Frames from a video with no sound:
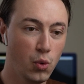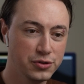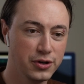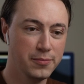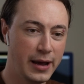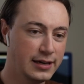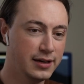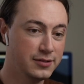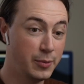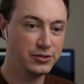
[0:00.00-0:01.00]

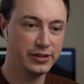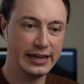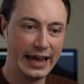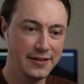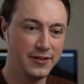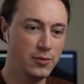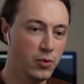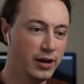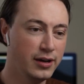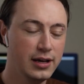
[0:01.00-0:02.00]
automaker, especially an
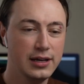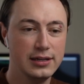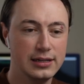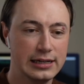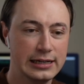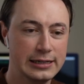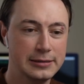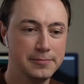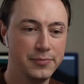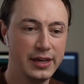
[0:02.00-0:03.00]
EV one.
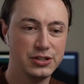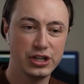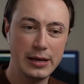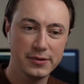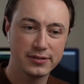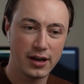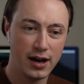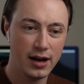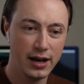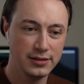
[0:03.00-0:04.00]
Their cheapest
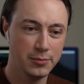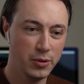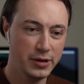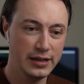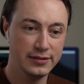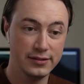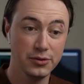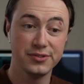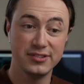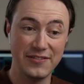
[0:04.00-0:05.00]
car at the moment is
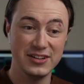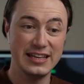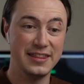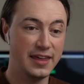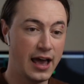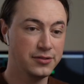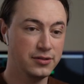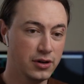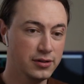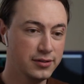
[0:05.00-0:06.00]
still
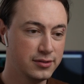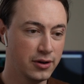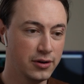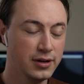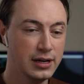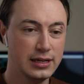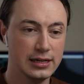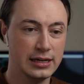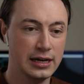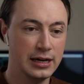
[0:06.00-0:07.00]
$70,000. So,
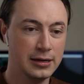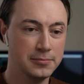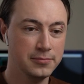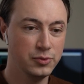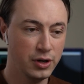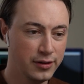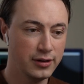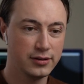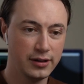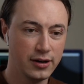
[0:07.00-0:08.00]

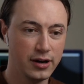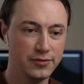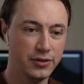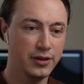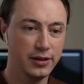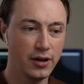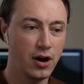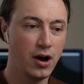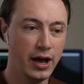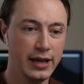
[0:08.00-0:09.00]
they're kind of on
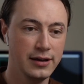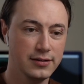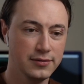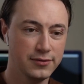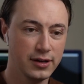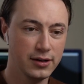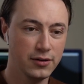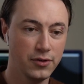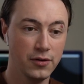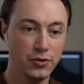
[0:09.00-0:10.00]
the high end of
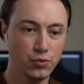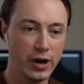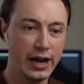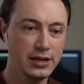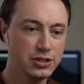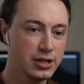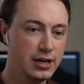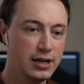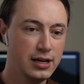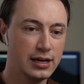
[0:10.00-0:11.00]
the range.
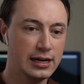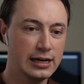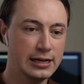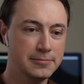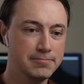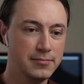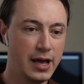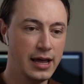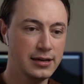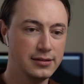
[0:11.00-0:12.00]
And
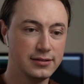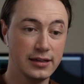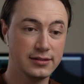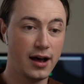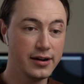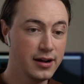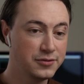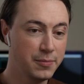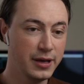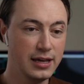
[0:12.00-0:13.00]
it's hard
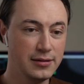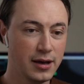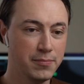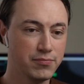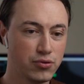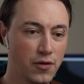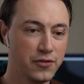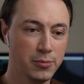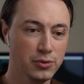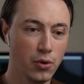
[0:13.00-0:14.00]
enough to be a
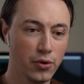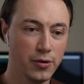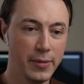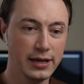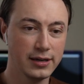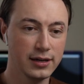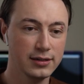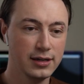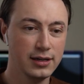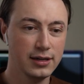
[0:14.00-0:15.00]
profitable automaker